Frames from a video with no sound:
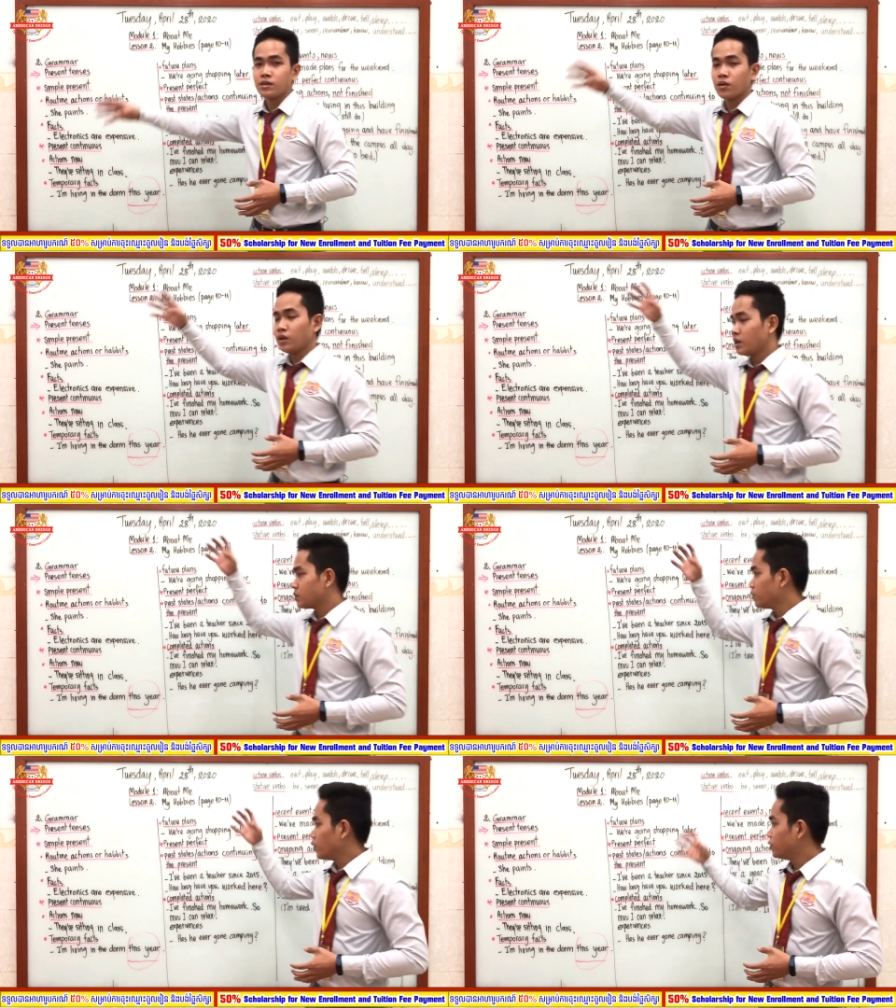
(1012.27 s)
so
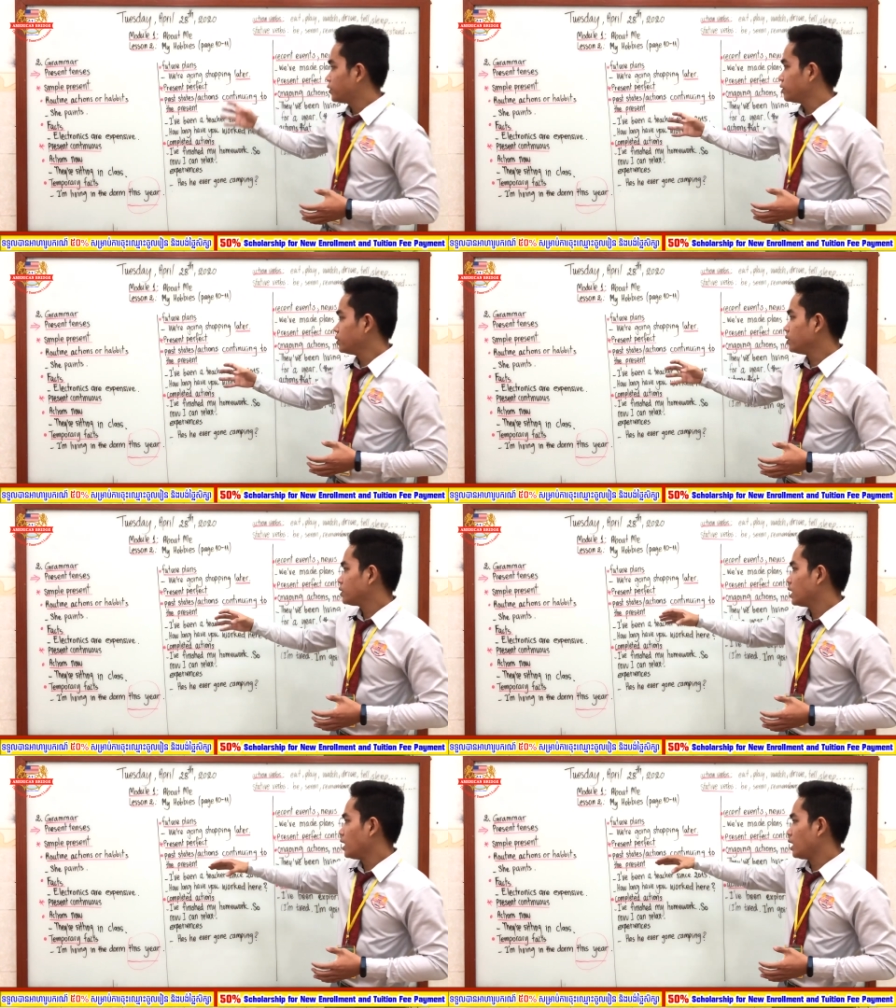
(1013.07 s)
let's move
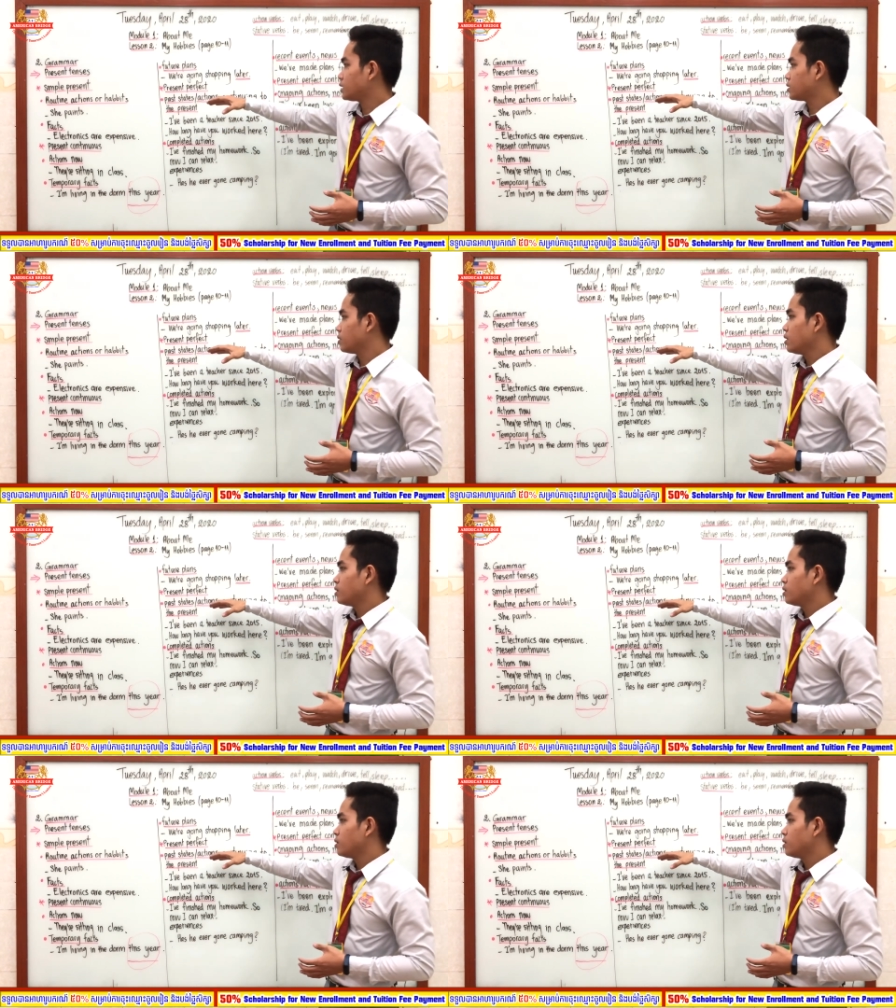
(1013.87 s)
to the next